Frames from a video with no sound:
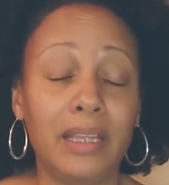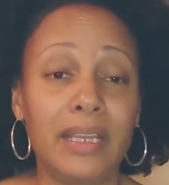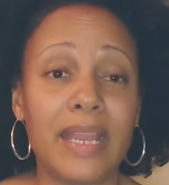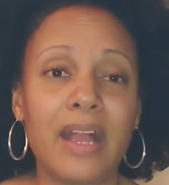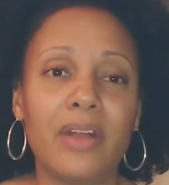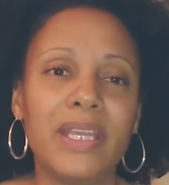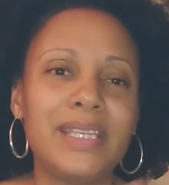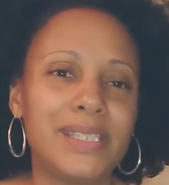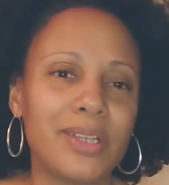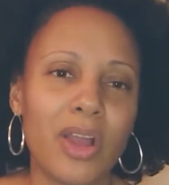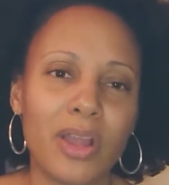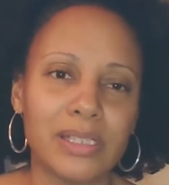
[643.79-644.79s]
Now, is it
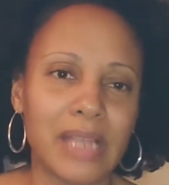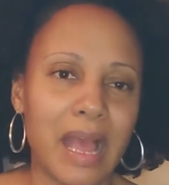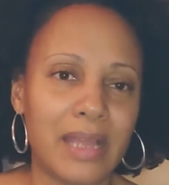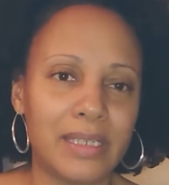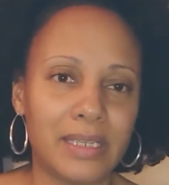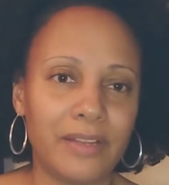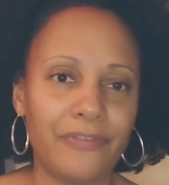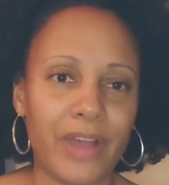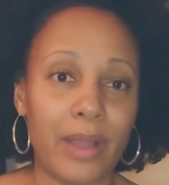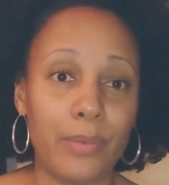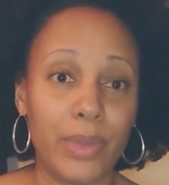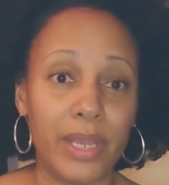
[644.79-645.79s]
hard to
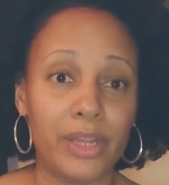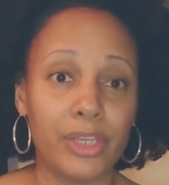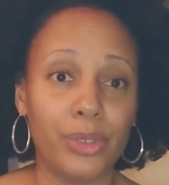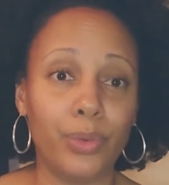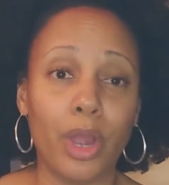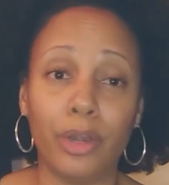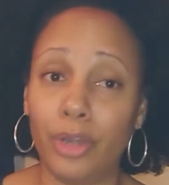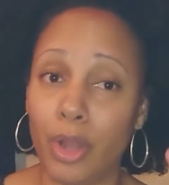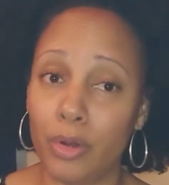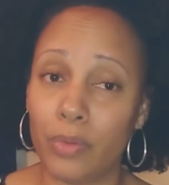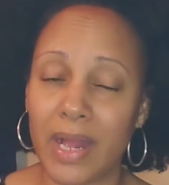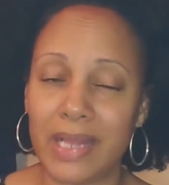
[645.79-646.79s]
identify where you are
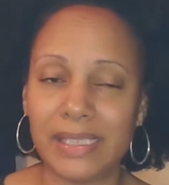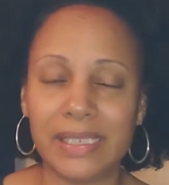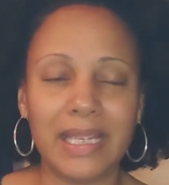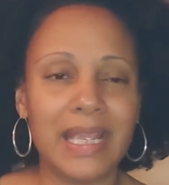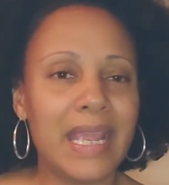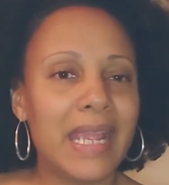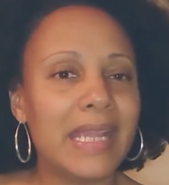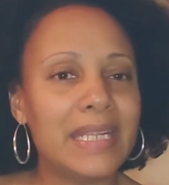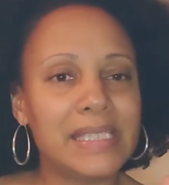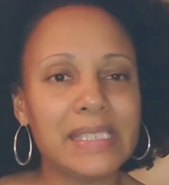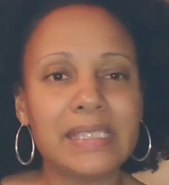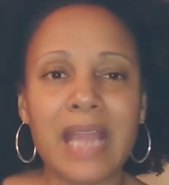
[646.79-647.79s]
notarizing?
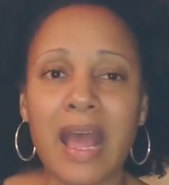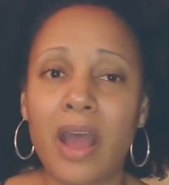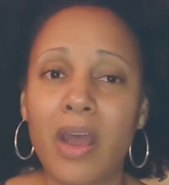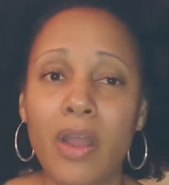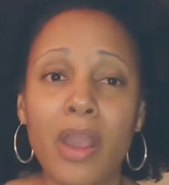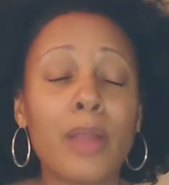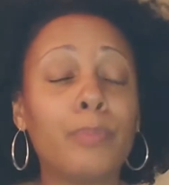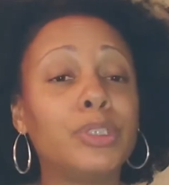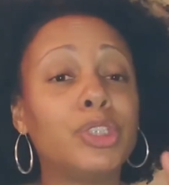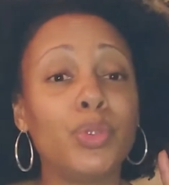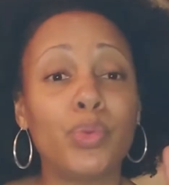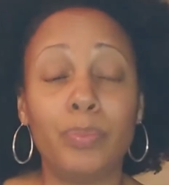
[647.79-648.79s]
It's not hard,
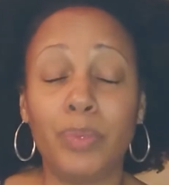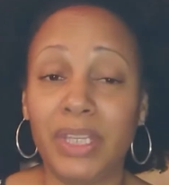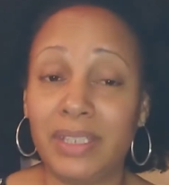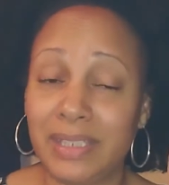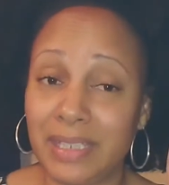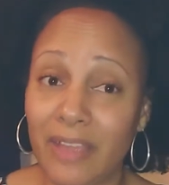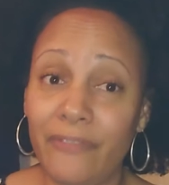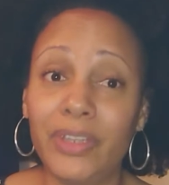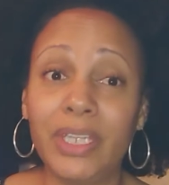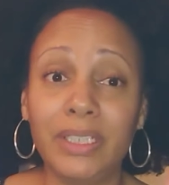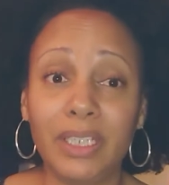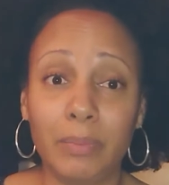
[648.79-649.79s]
but you would be
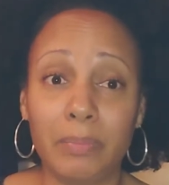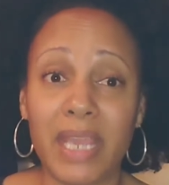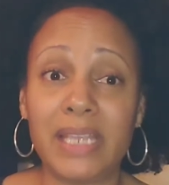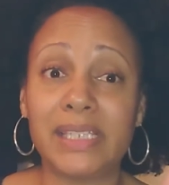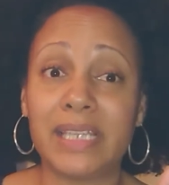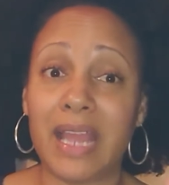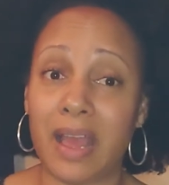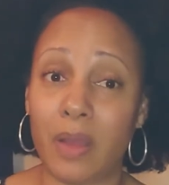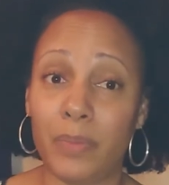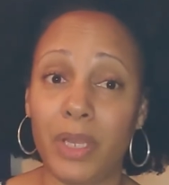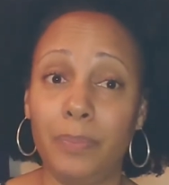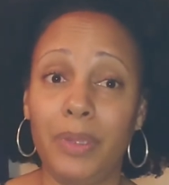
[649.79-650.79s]
definitely amazed at how
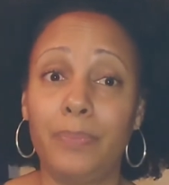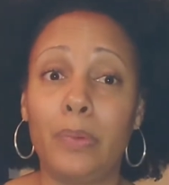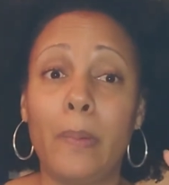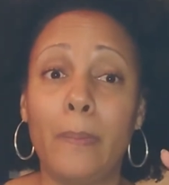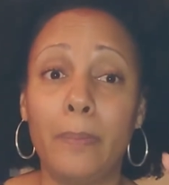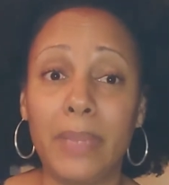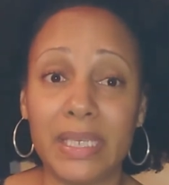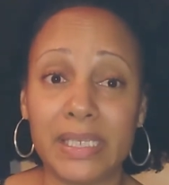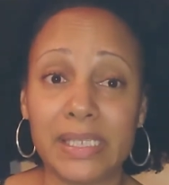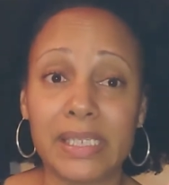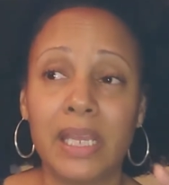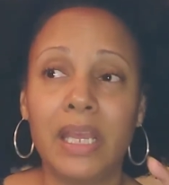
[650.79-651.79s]
many people
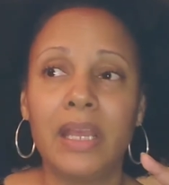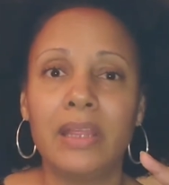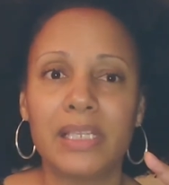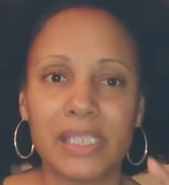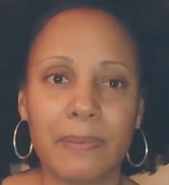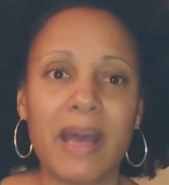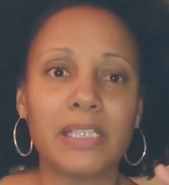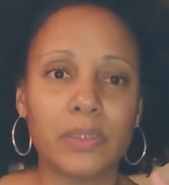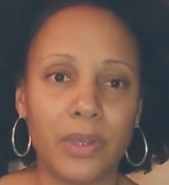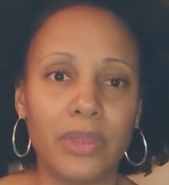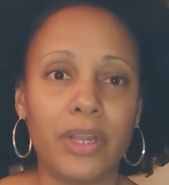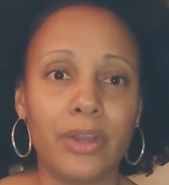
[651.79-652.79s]
miss the spots
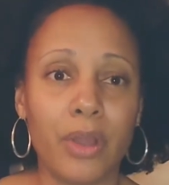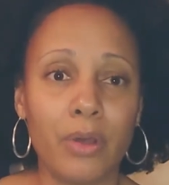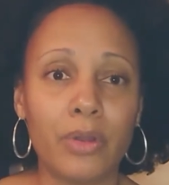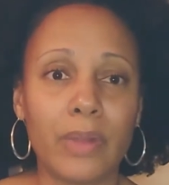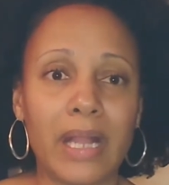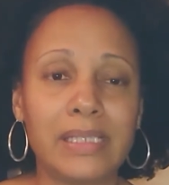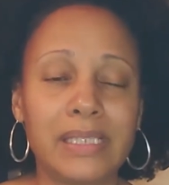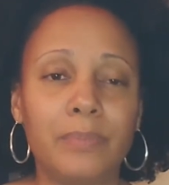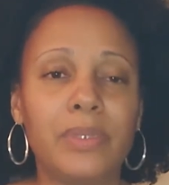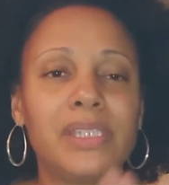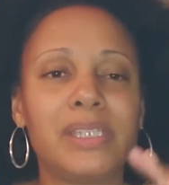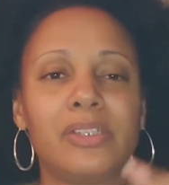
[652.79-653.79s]
where they're notarizing
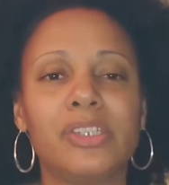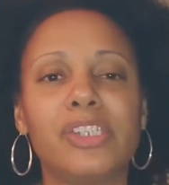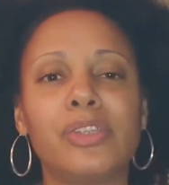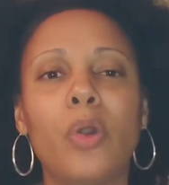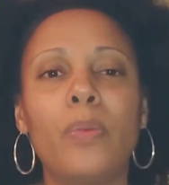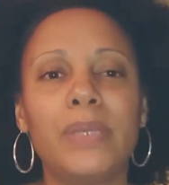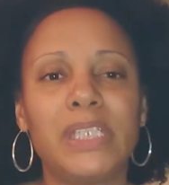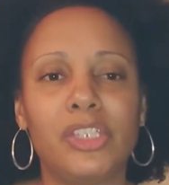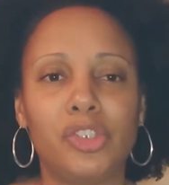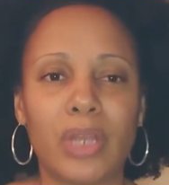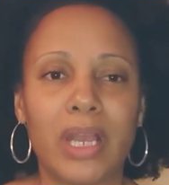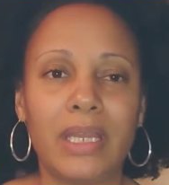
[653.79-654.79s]
because they're so busy
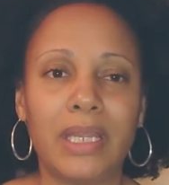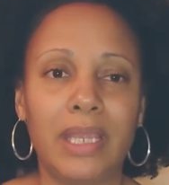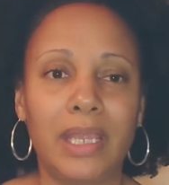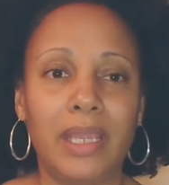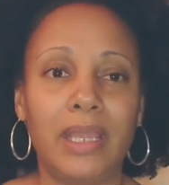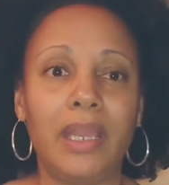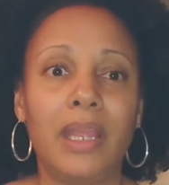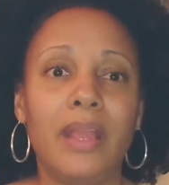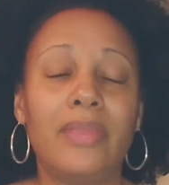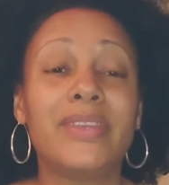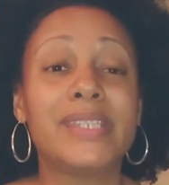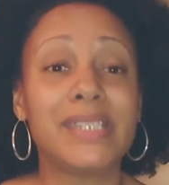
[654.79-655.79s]
trying to get
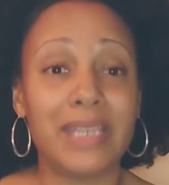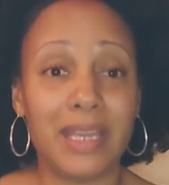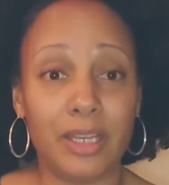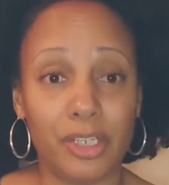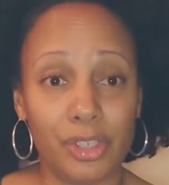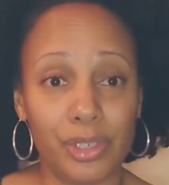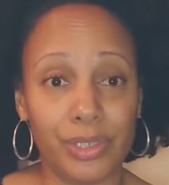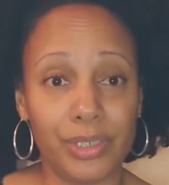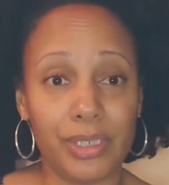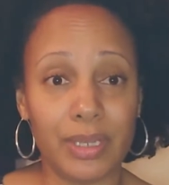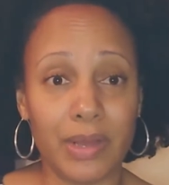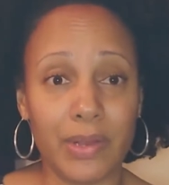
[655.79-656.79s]
the signatures,
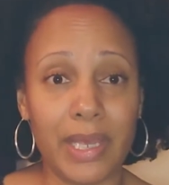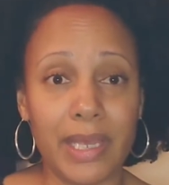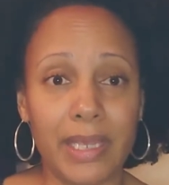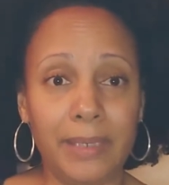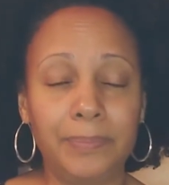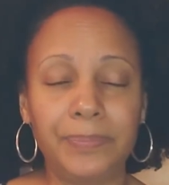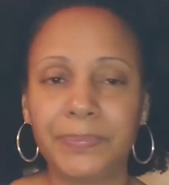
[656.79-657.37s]
okay?